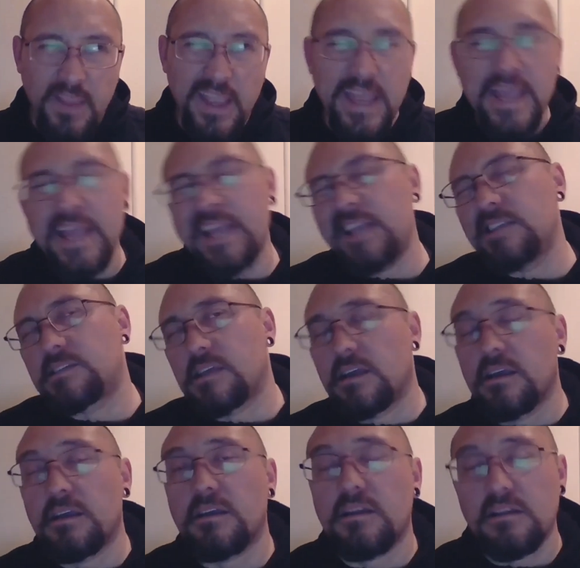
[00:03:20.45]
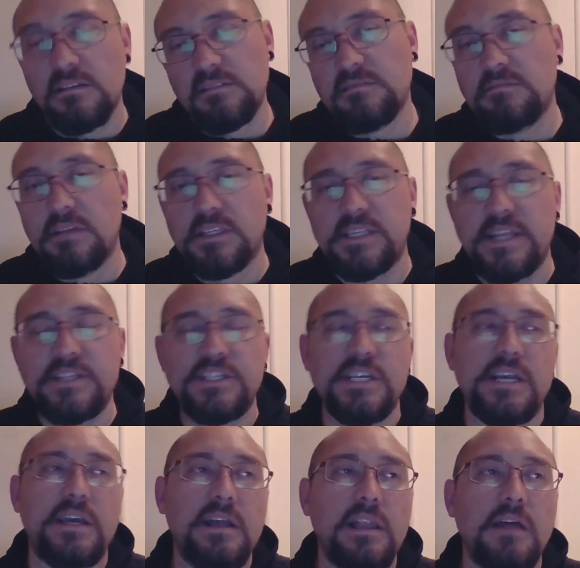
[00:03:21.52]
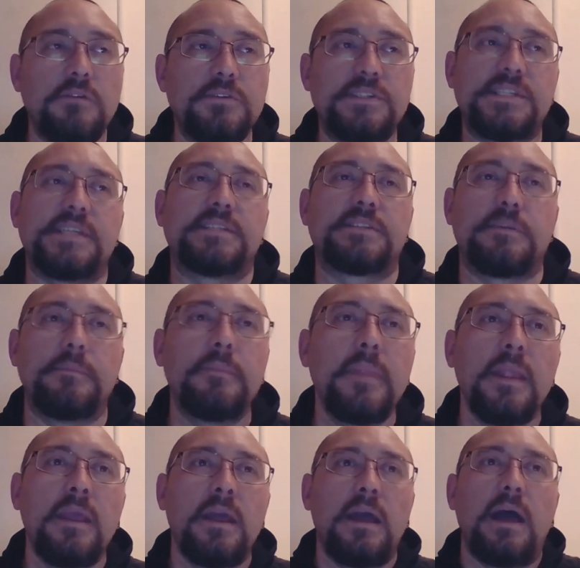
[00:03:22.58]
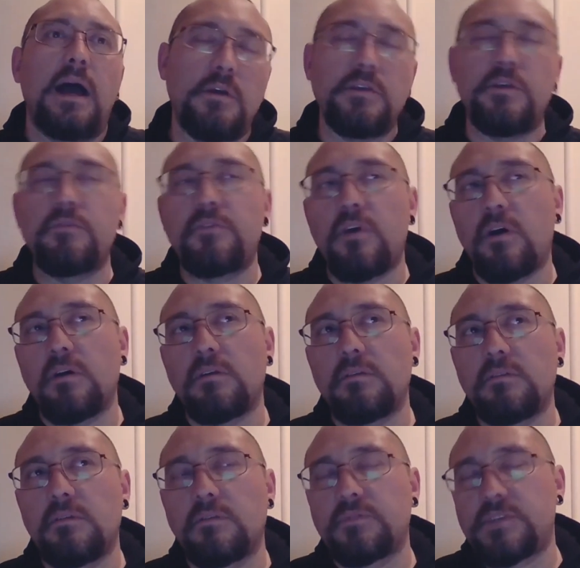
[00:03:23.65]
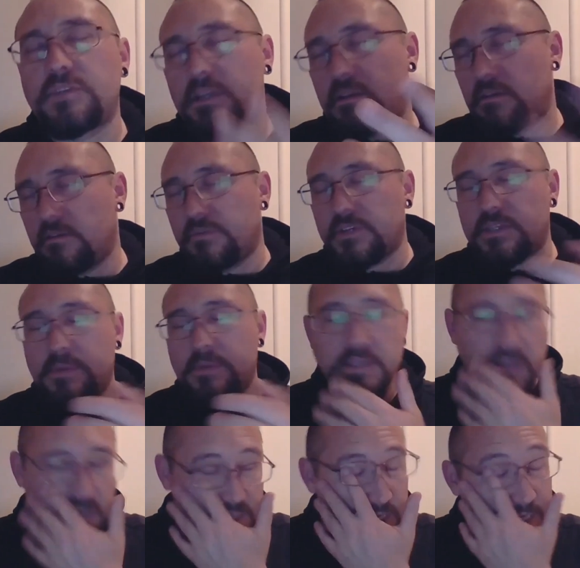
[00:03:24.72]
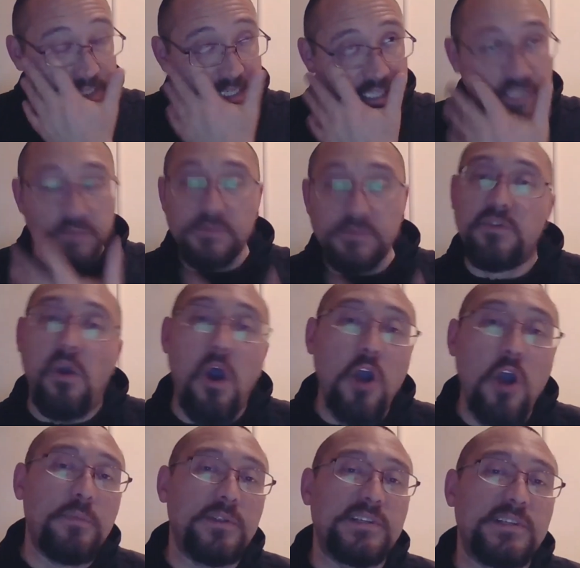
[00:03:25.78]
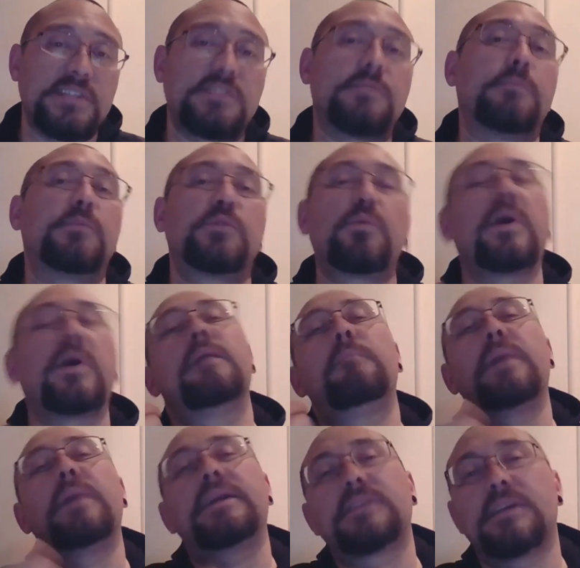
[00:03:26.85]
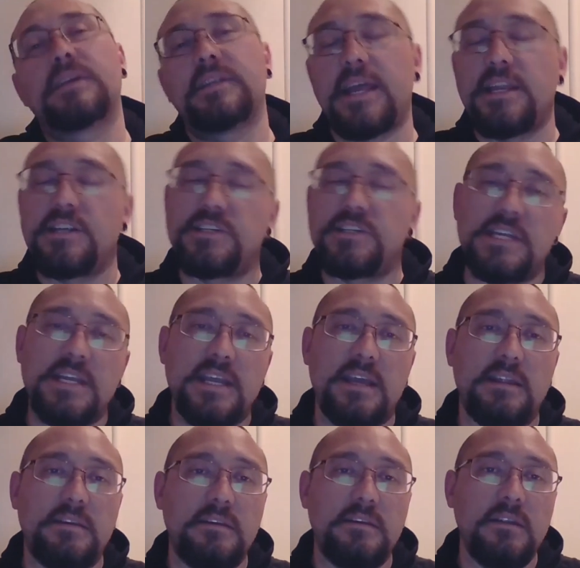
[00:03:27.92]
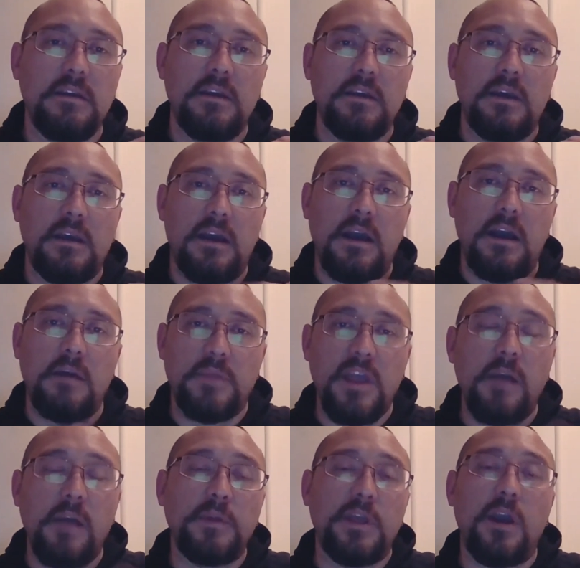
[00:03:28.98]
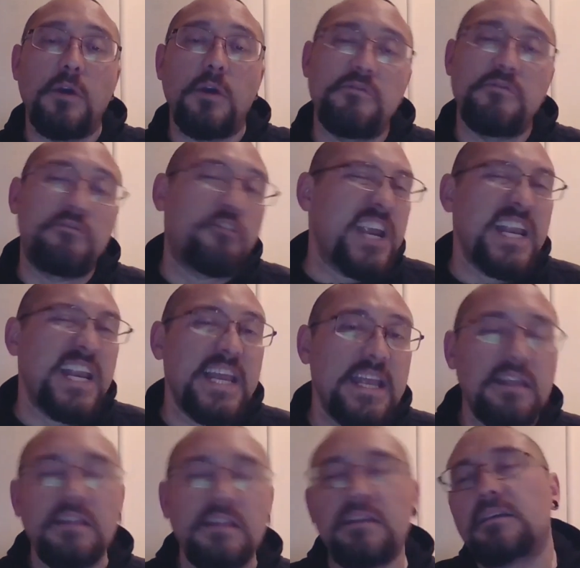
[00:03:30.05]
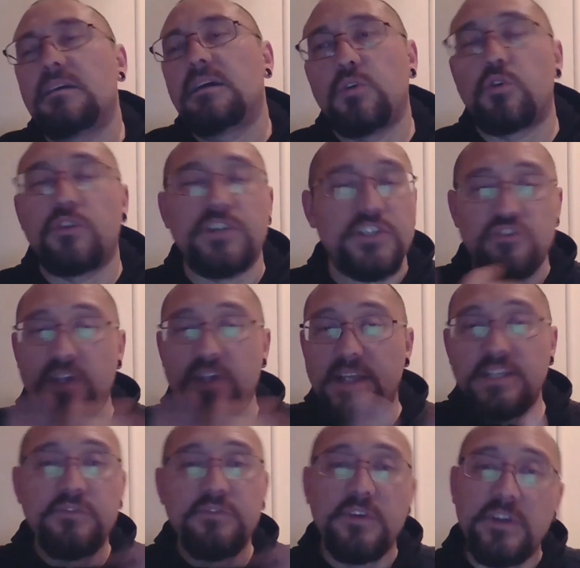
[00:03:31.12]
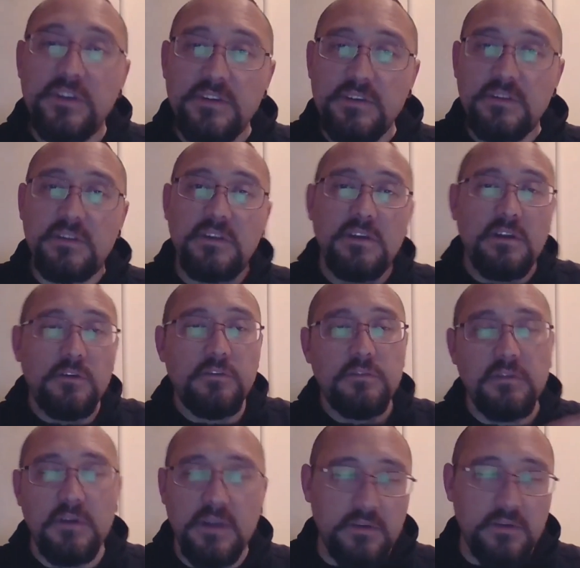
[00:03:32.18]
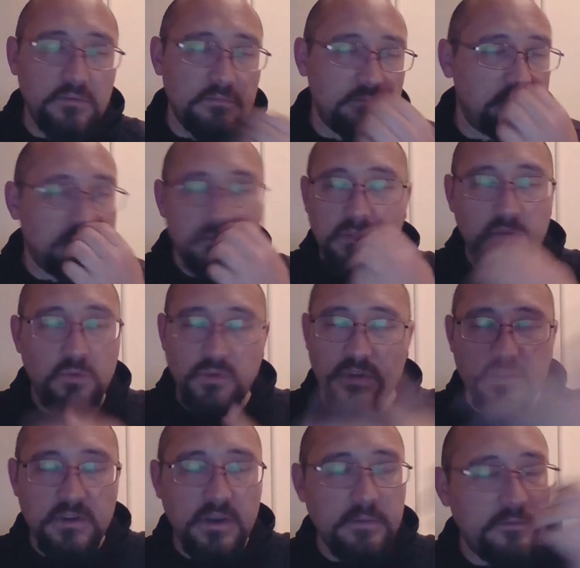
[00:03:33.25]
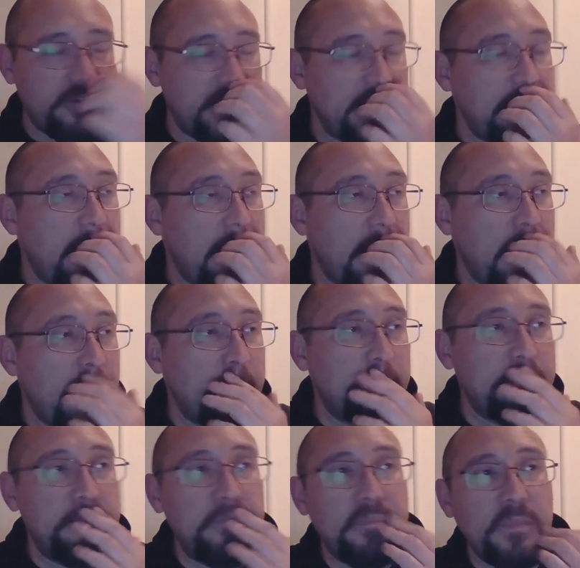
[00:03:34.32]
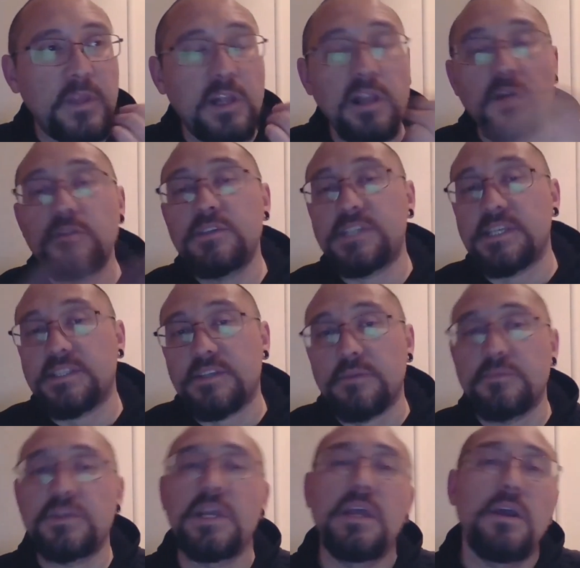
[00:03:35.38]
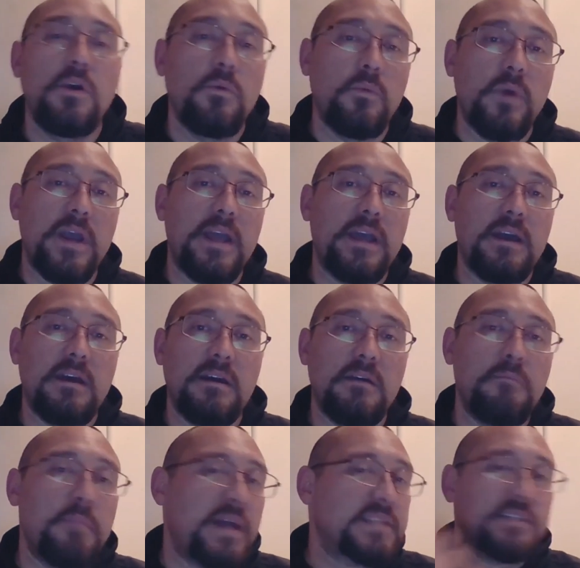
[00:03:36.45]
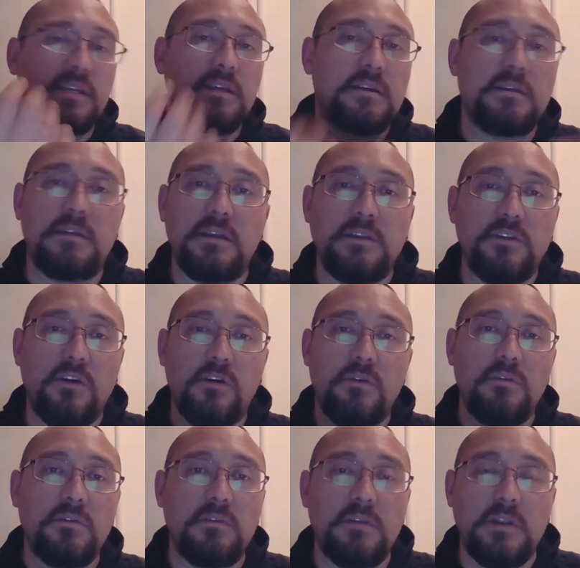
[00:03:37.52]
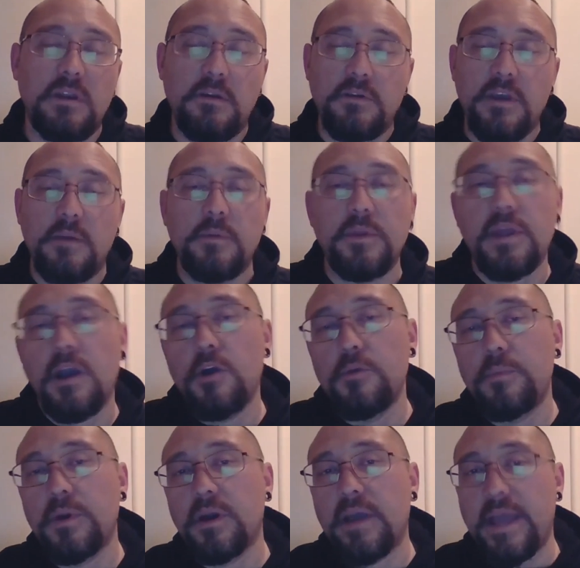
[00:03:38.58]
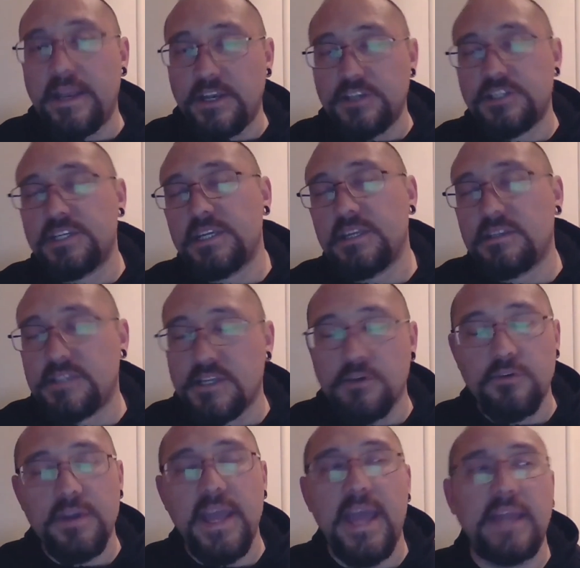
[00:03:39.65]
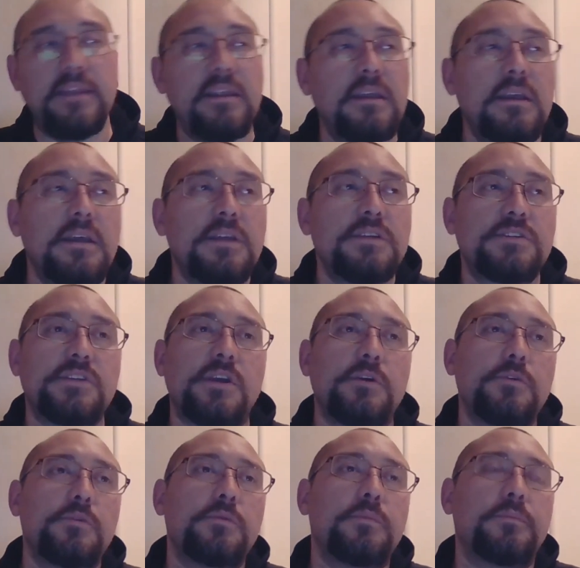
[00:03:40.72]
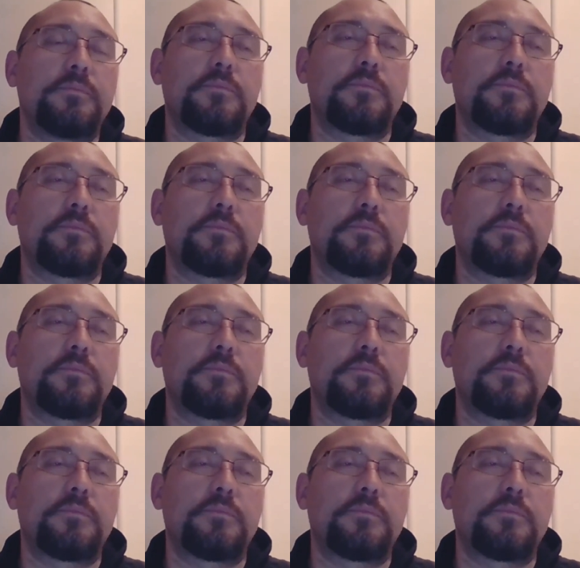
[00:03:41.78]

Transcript: It is essentially a closed system. You've got, obviously, I've explained isolated systems. You've got open systems where matter and energy can come and go freely, or is transferred, like all the time freely. Closed systems where matter cannot, come and go, but energy still can. So,